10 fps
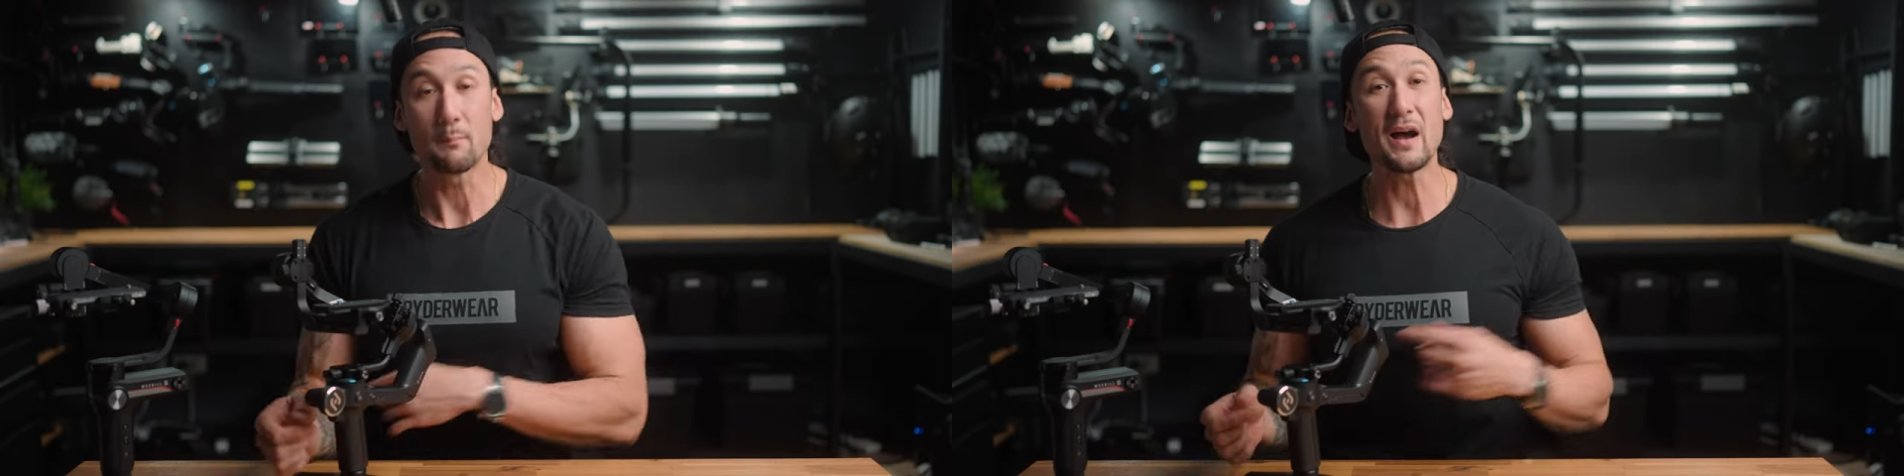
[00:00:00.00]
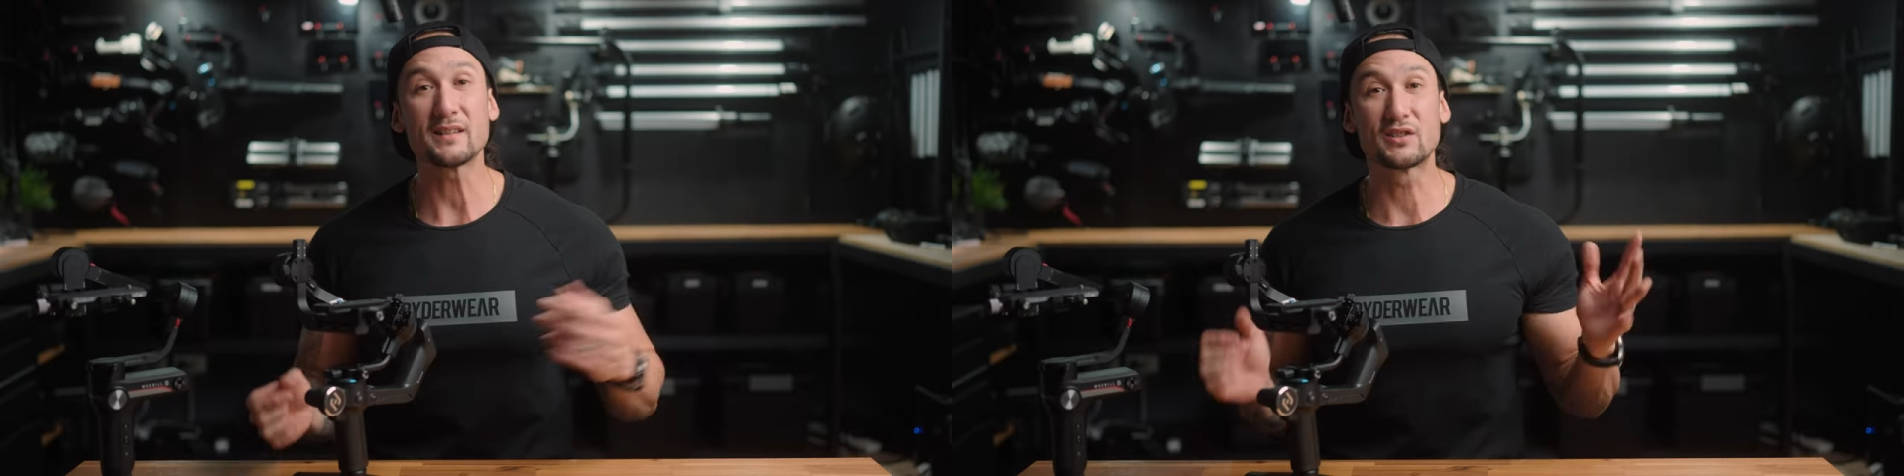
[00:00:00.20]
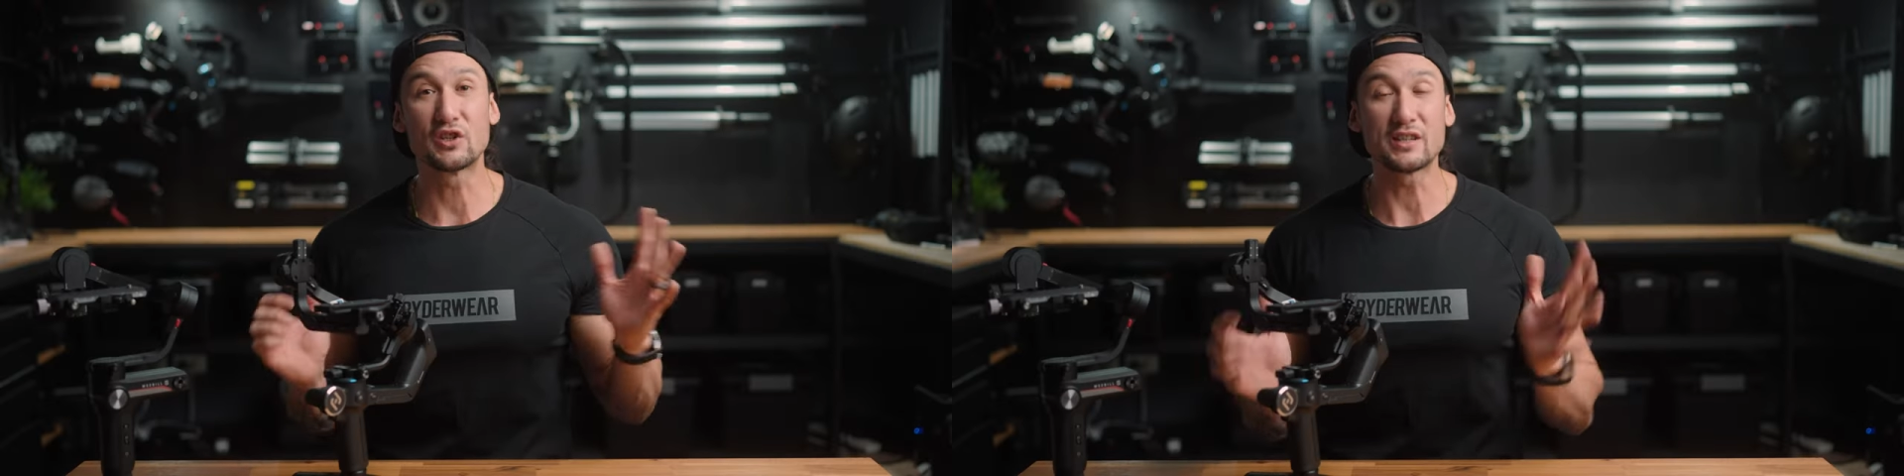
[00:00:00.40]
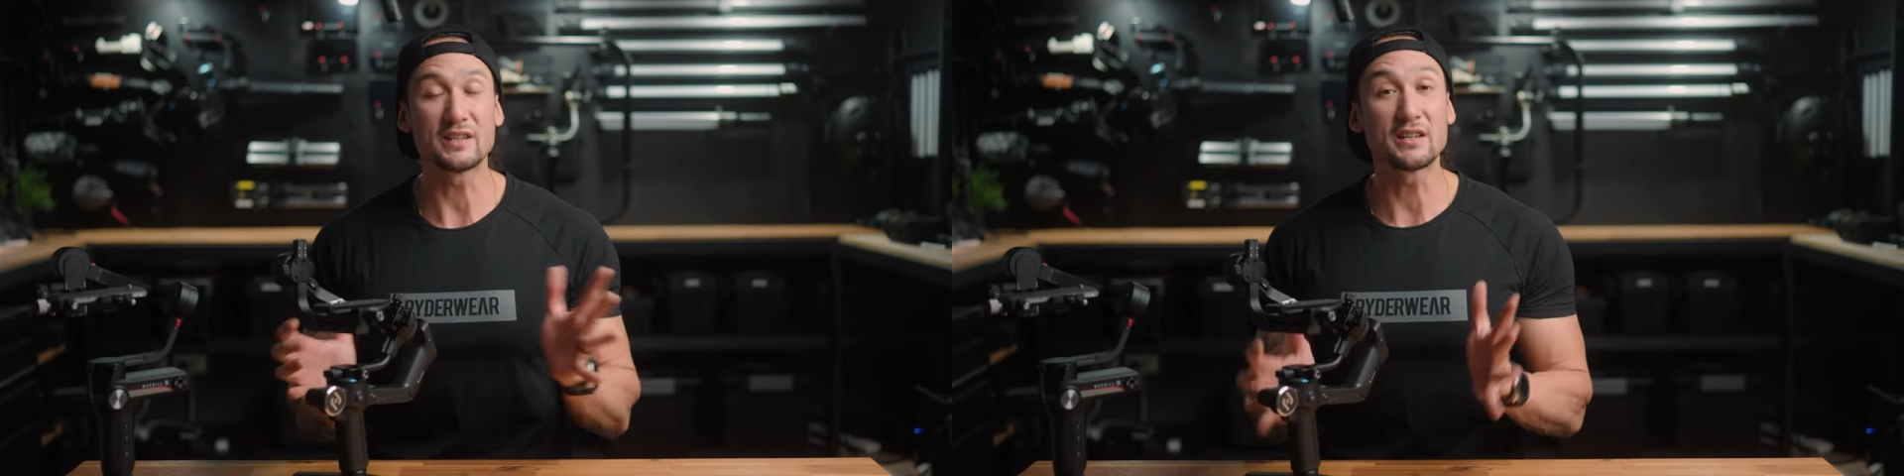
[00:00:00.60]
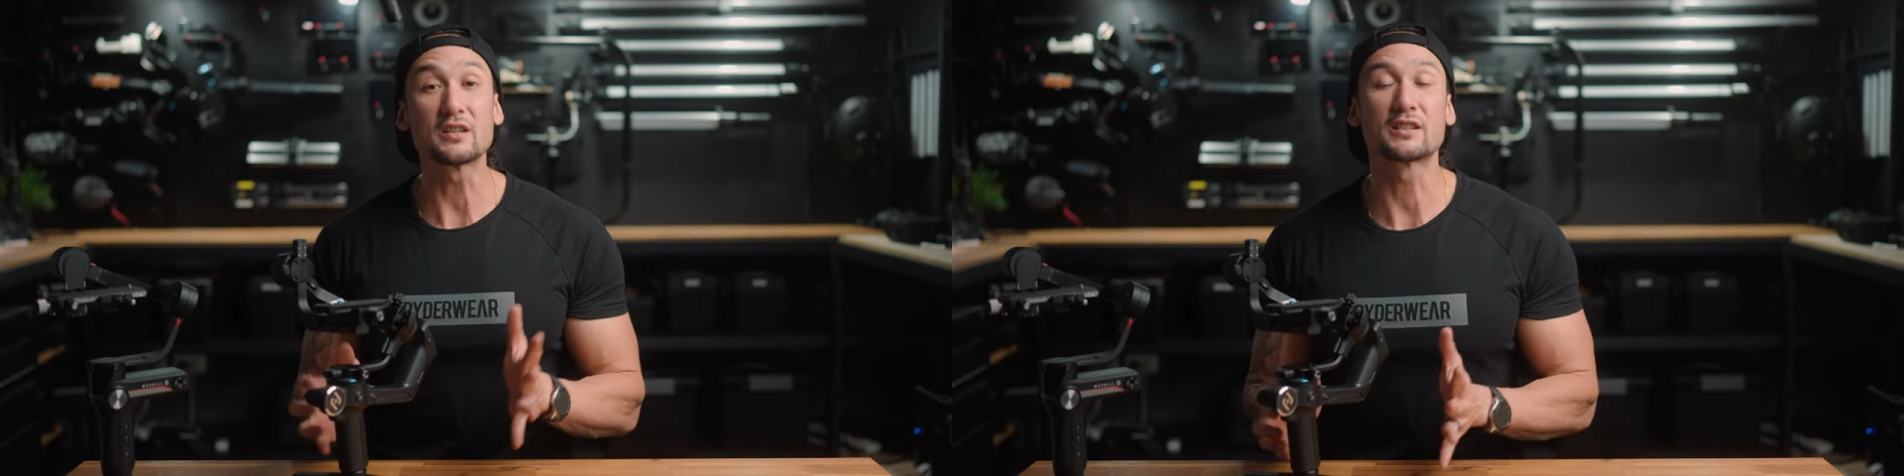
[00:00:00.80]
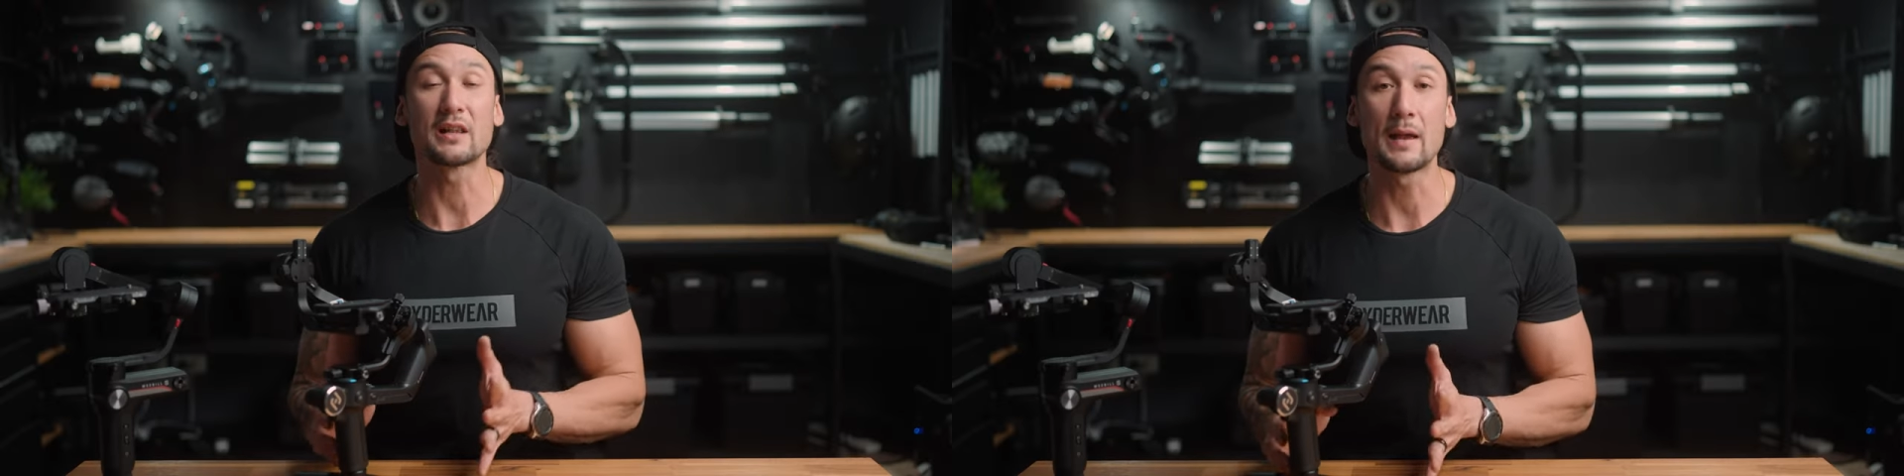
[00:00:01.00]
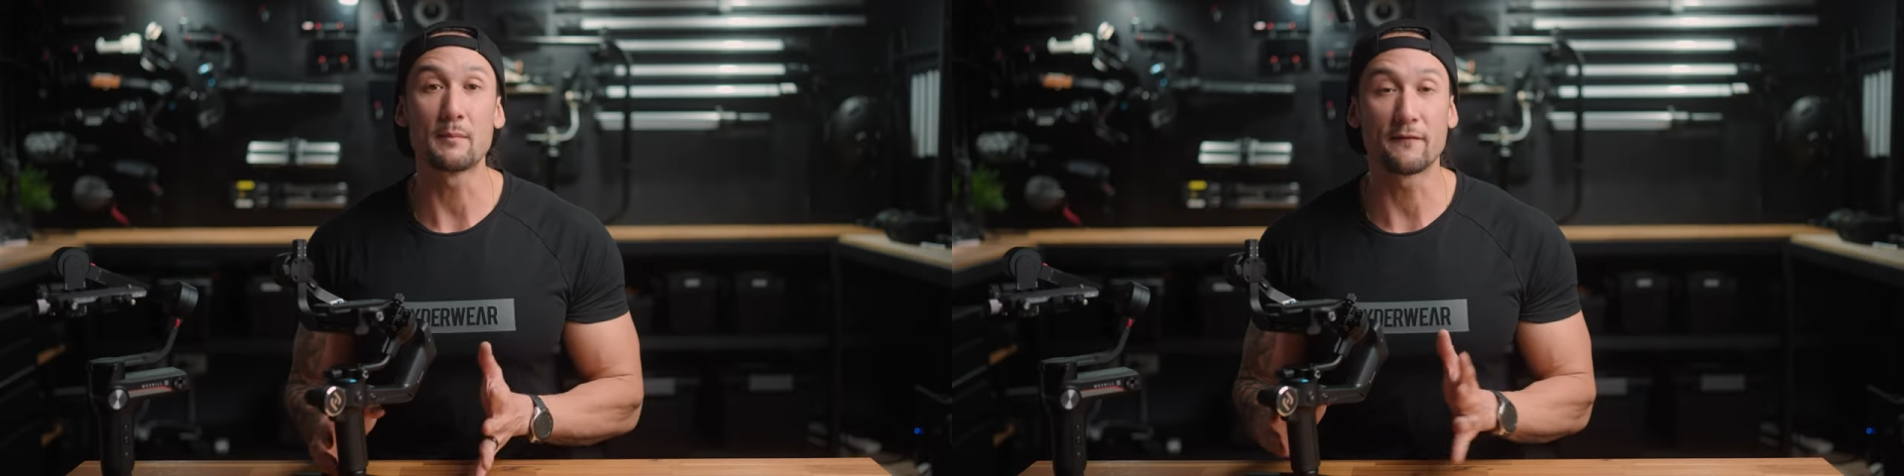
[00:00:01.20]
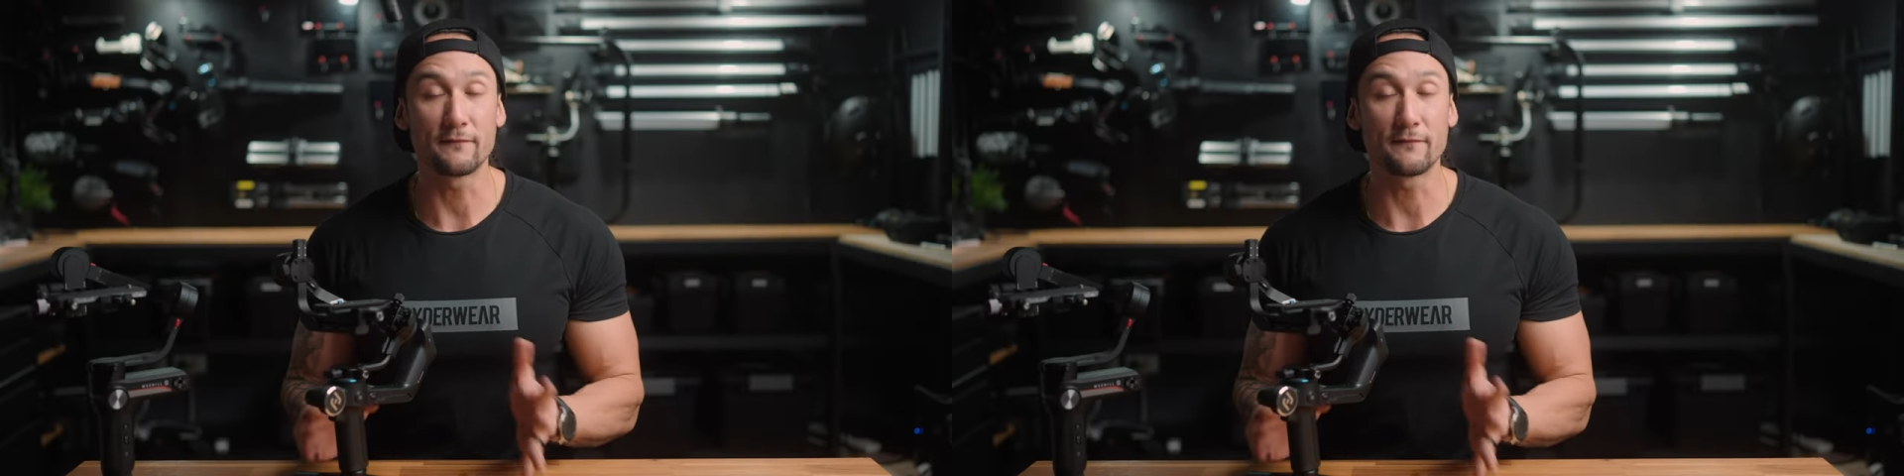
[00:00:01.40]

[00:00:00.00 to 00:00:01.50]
But just as a disclaimer,